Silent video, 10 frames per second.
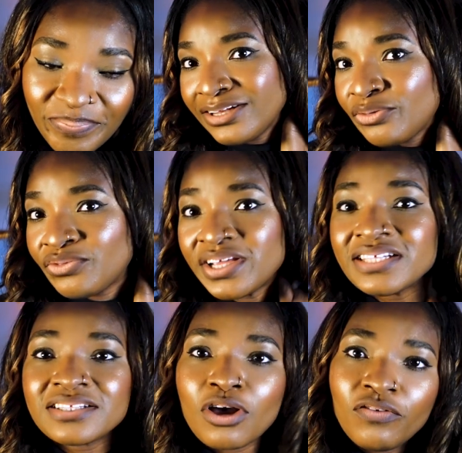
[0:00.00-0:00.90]
The
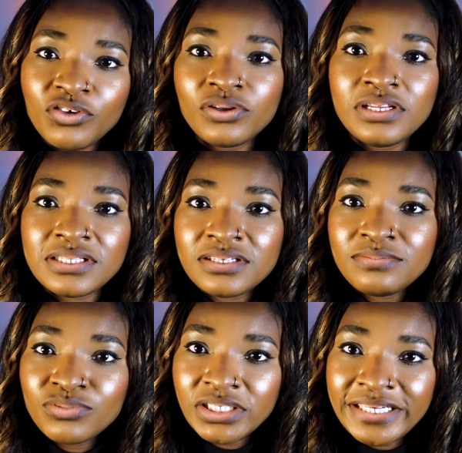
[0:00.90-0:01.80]
risk of you losing
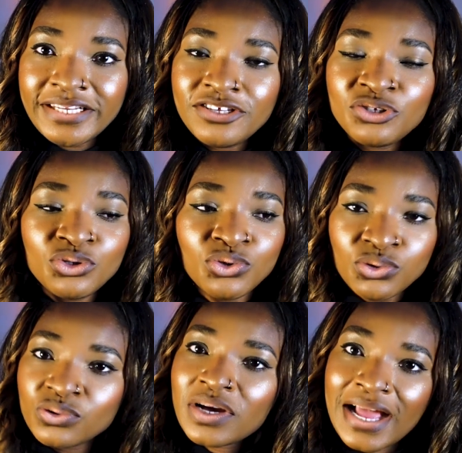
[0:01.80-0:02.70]
money is
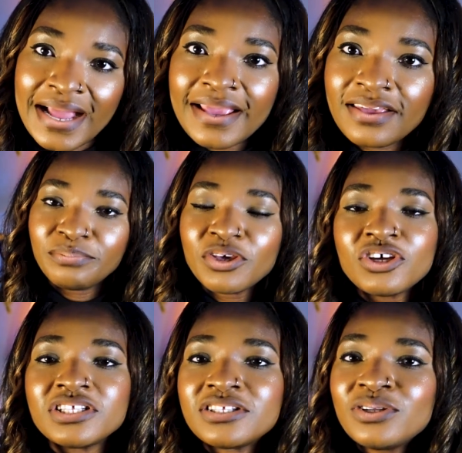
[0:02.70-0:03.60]
too high
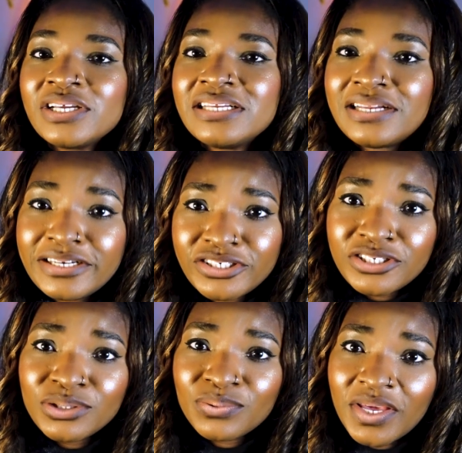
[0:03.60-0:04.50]
because it's not a
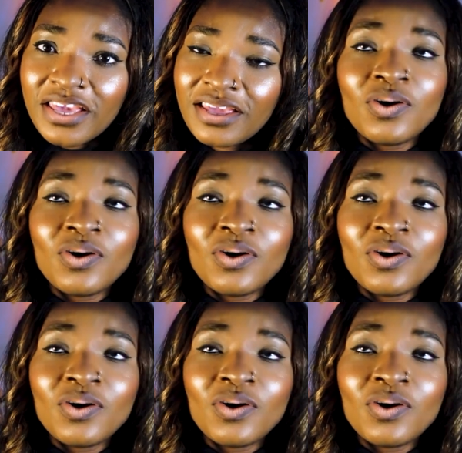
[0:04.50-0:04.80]
legit way.